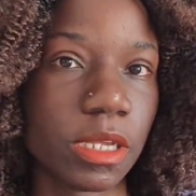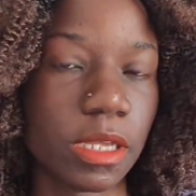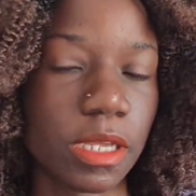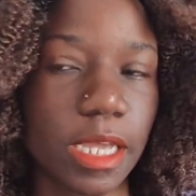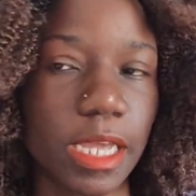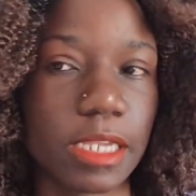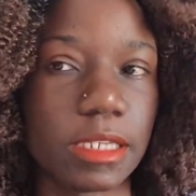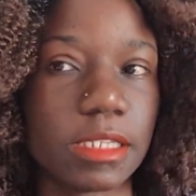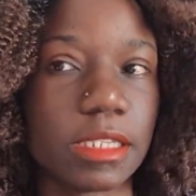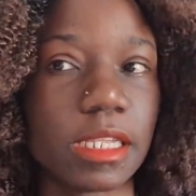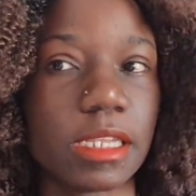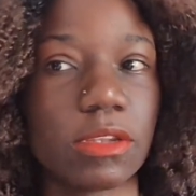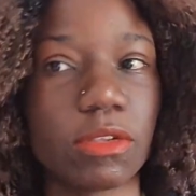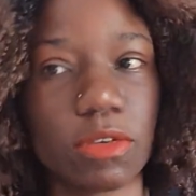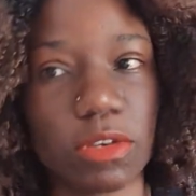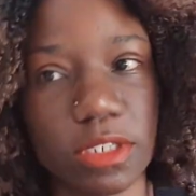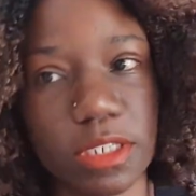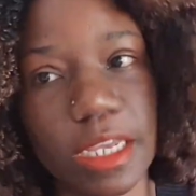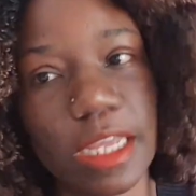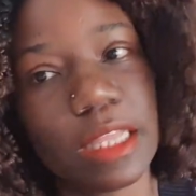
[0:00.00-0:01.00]
And the
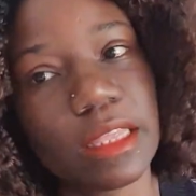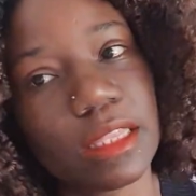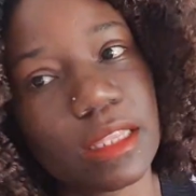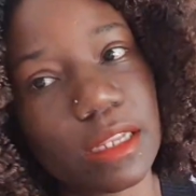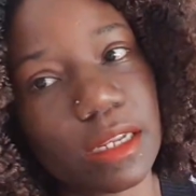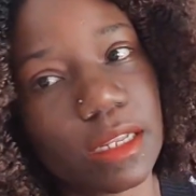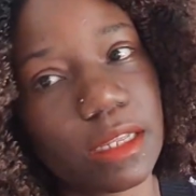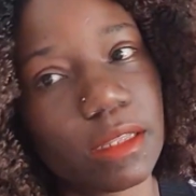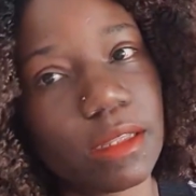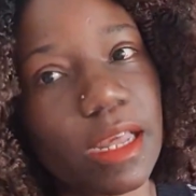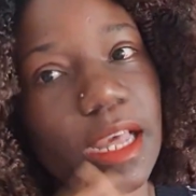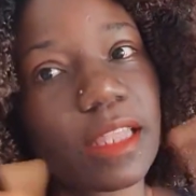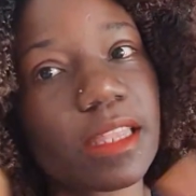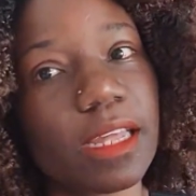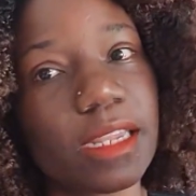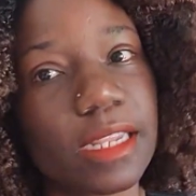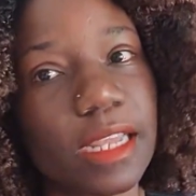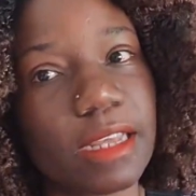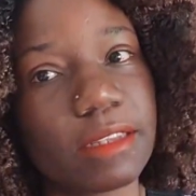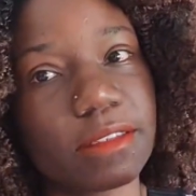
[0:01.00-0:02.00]
doctor and the other
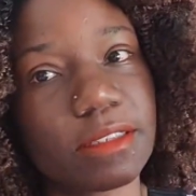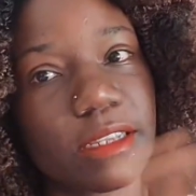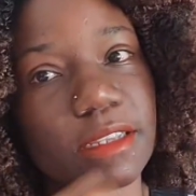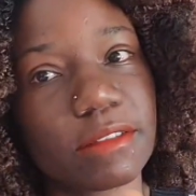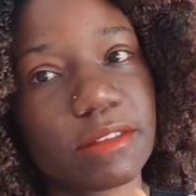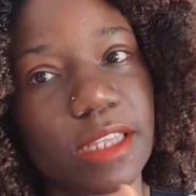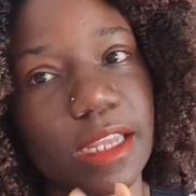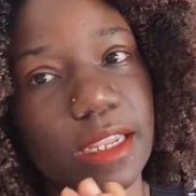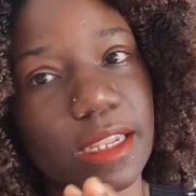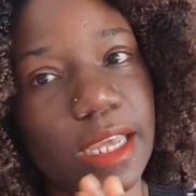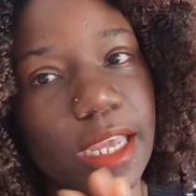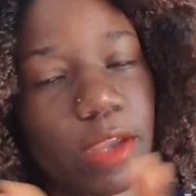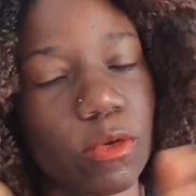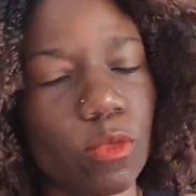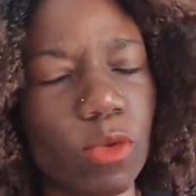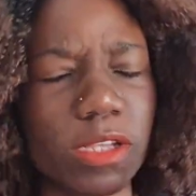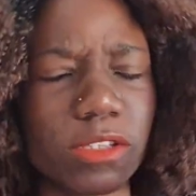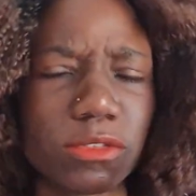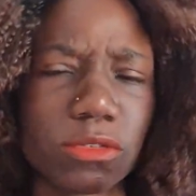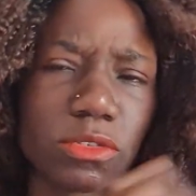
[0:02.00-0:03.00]
nurses, they're like,
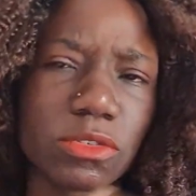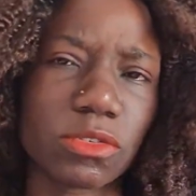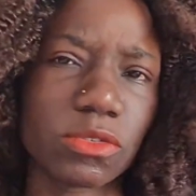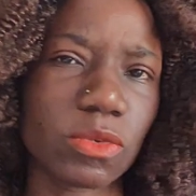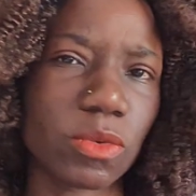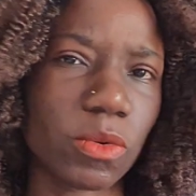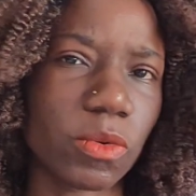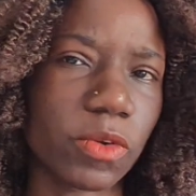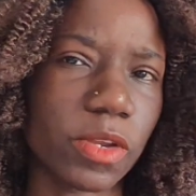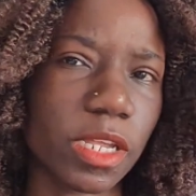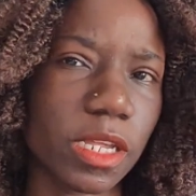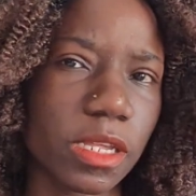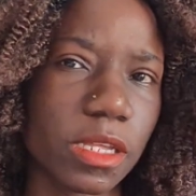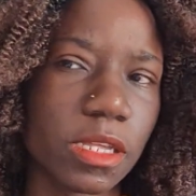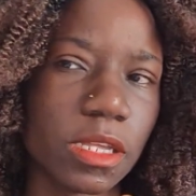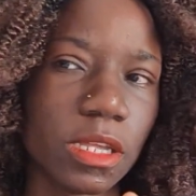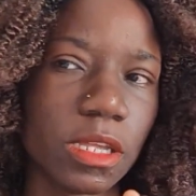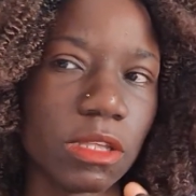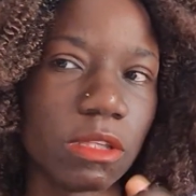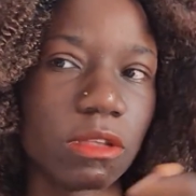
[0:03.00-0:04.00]
we're so sorry,
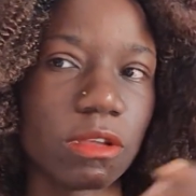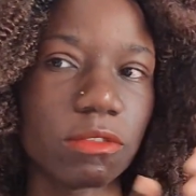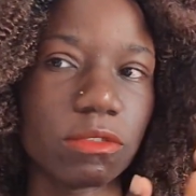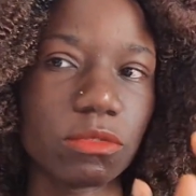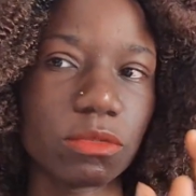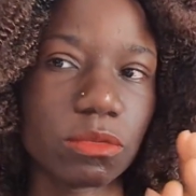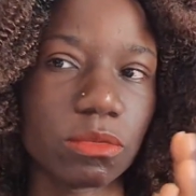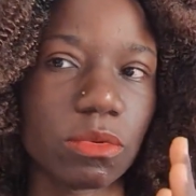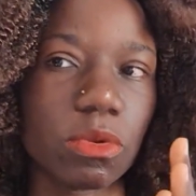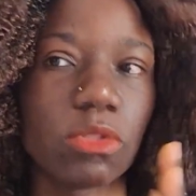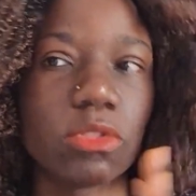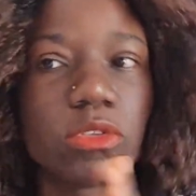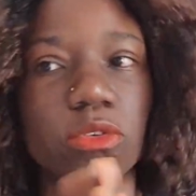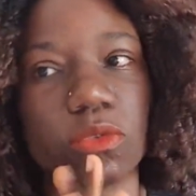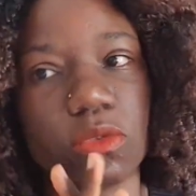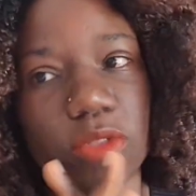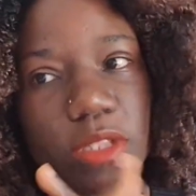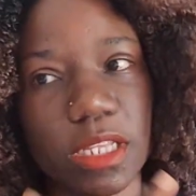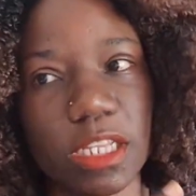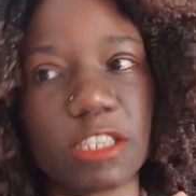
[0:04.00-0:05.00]
you have to go through
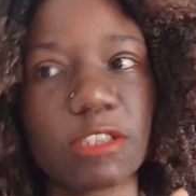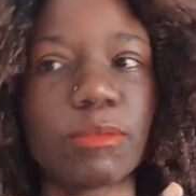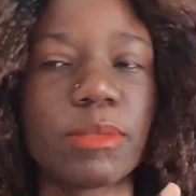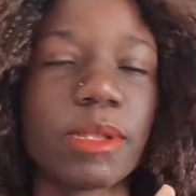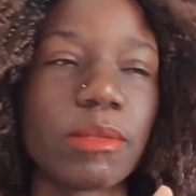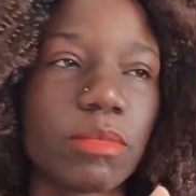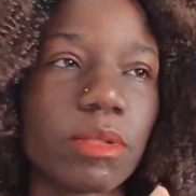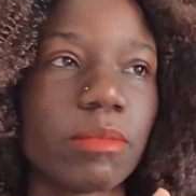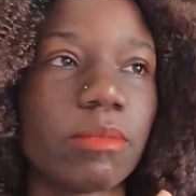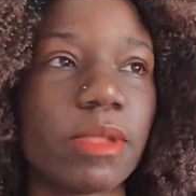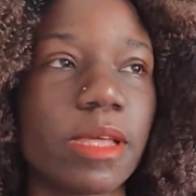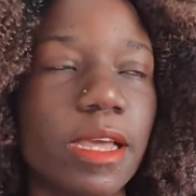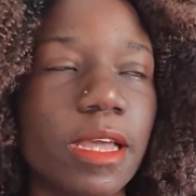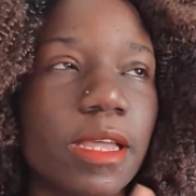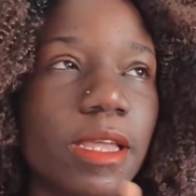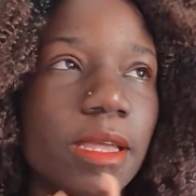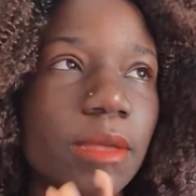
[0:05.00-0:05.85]
this, blah, blah, blah.